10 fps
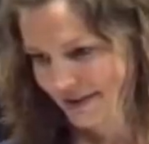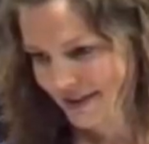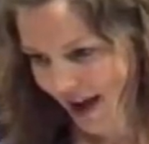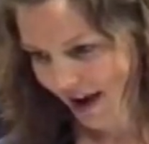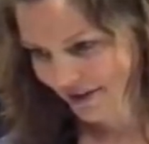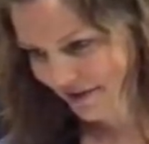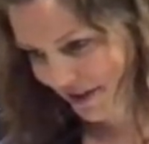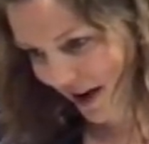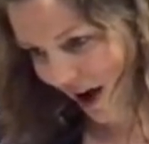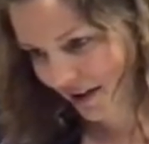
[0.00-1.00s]
cock
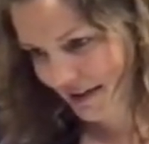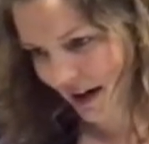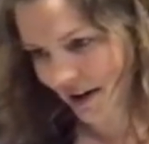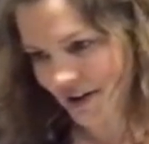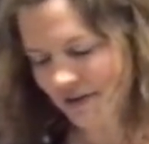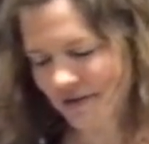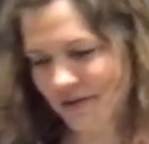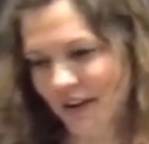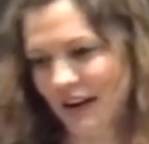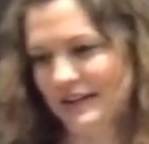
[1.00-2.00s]
for alt,
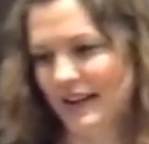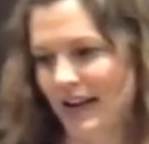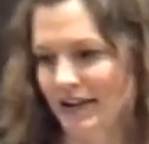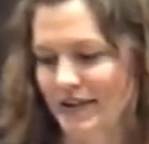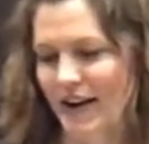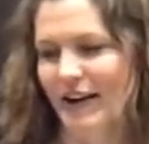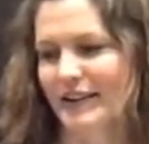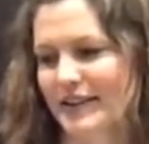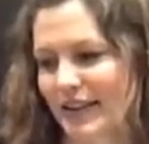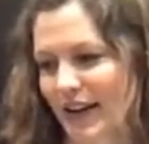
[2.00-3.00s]
is that not